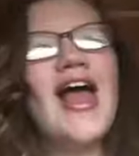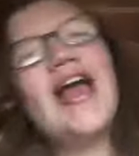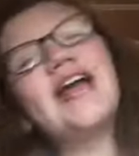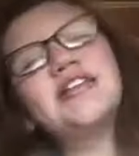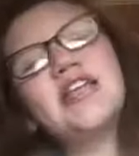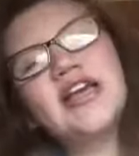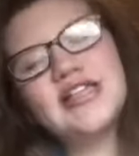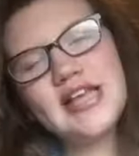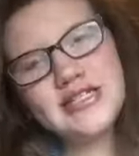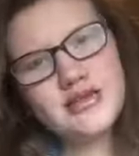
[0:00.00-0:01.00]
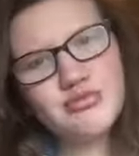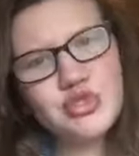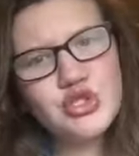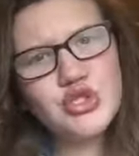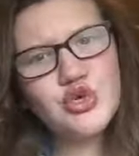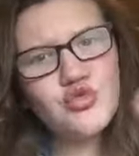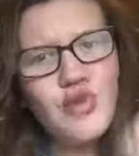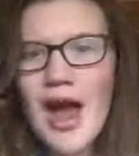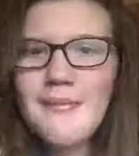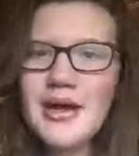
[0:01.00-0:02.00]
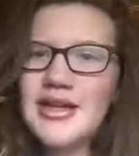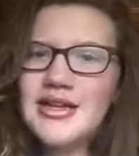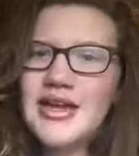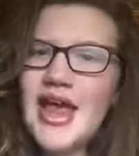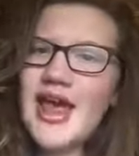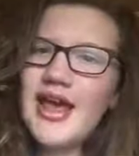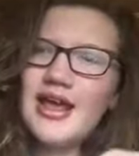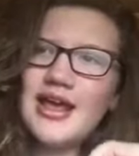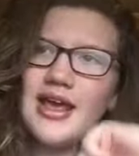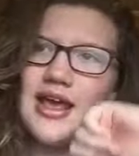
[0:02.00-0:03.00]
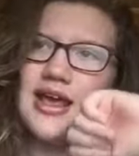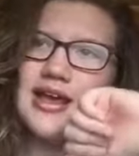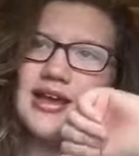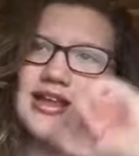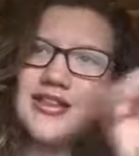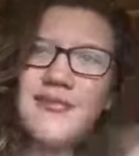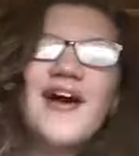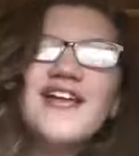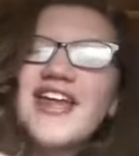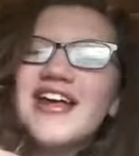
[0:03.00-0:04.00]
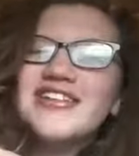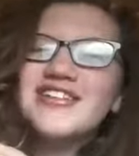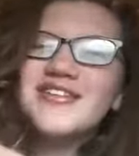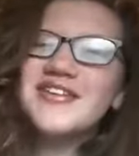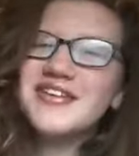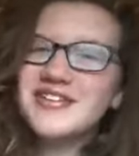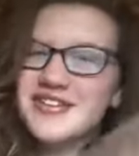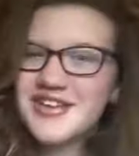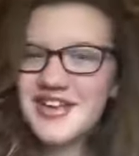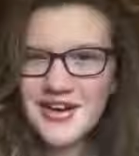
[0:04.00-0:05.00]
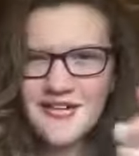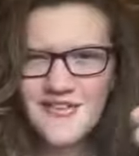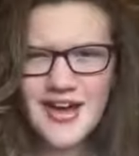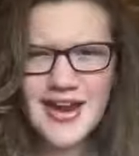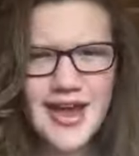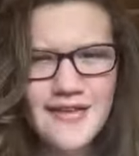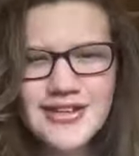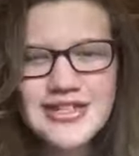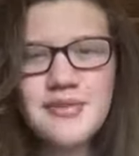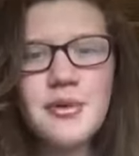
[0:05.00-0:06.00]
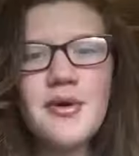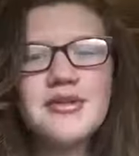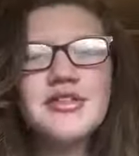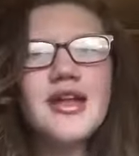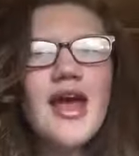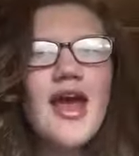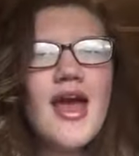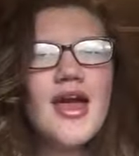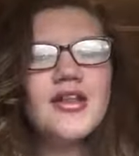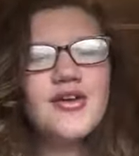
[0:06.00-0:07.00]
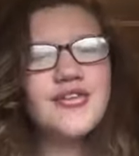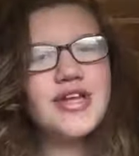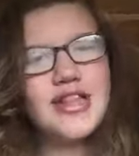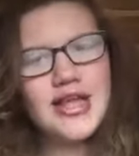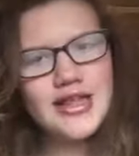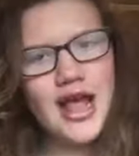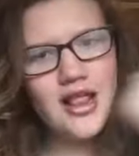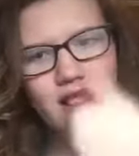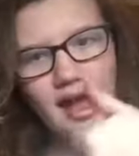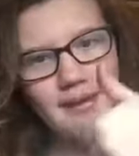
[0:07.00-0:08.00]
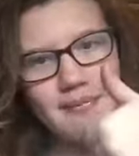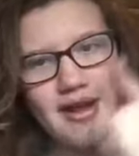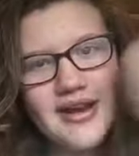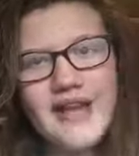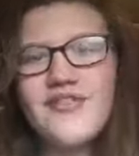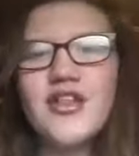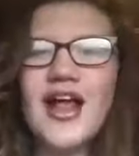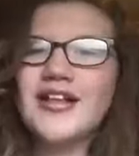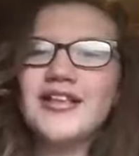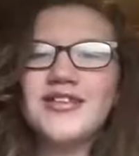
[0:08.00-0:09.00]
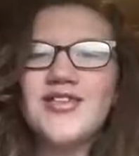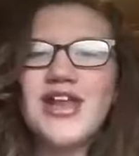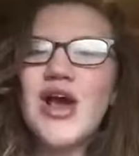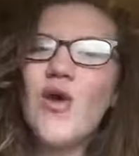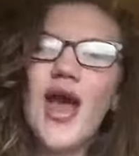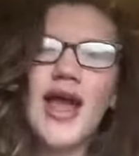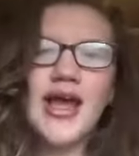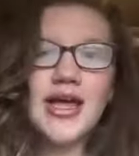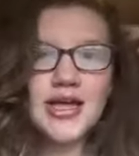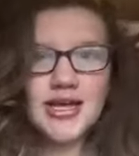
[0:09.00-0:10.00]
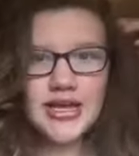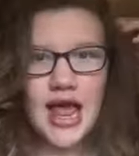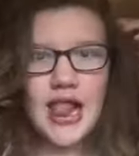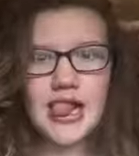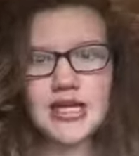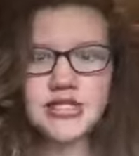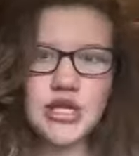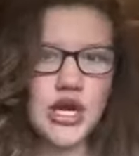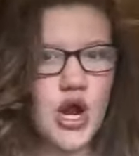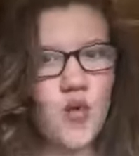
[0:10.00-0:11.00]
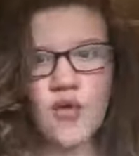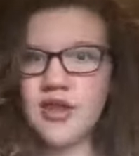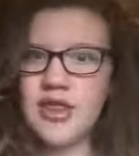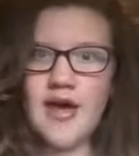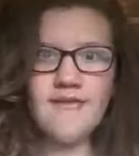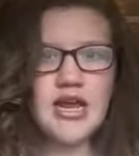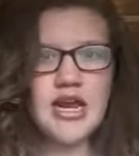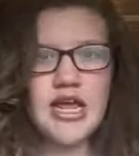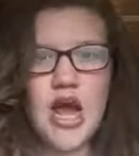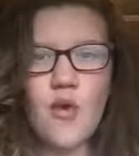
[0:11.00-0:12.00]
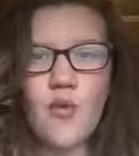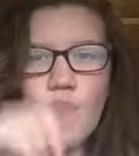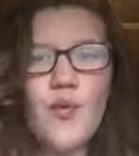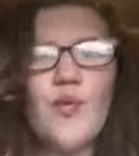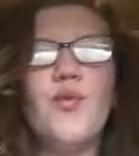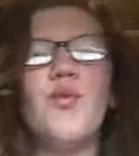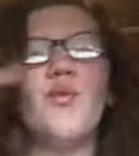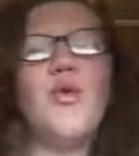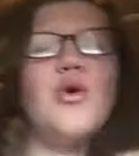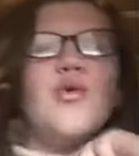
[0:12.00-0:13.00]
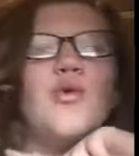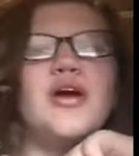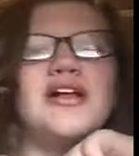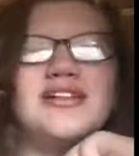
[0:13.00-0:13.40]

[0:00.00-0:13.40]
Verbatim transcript: And hit that subscribe button and hit the bell next to it so you can get notified every time I post. And don't forget to hit that like button if you like this video. And yeah, let's get on with the video. Woo!